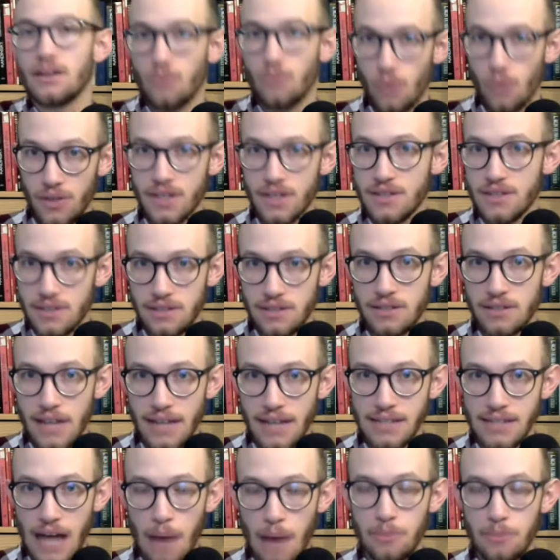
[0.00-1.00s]
With this
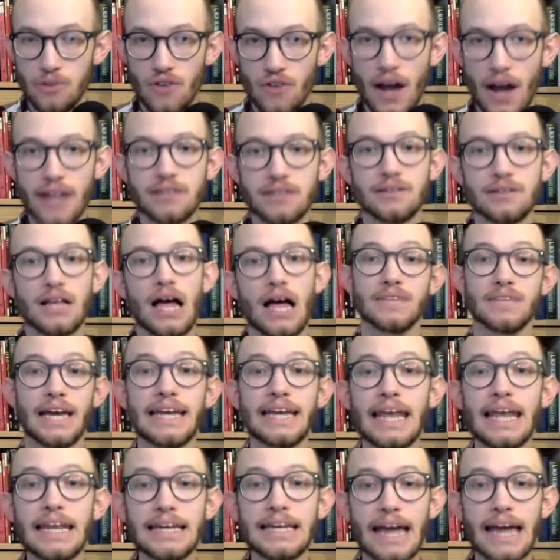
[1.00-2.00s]
example, right?
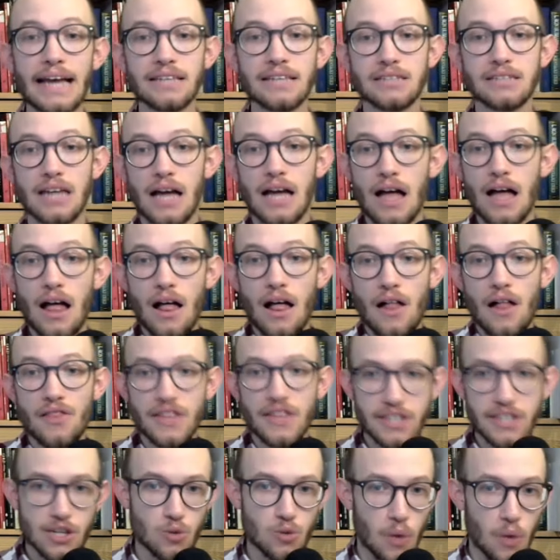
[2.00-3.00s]
In any case,
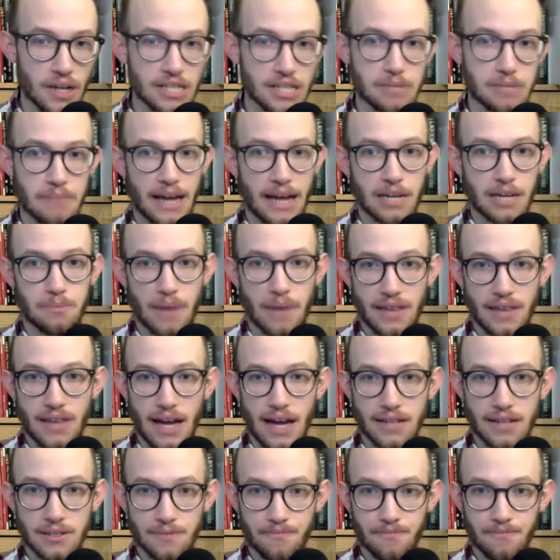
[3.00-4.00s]
this is what is meant by
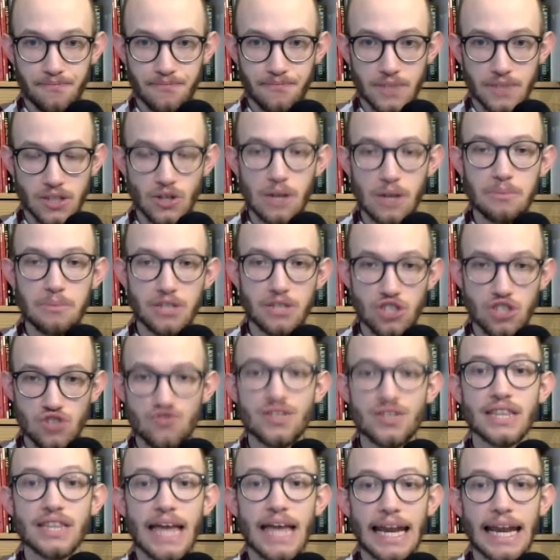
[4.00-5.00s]
that. So let me just
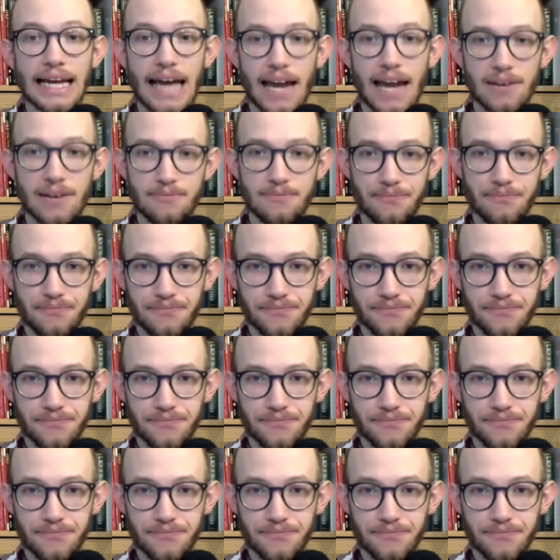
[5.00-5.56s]
read that again.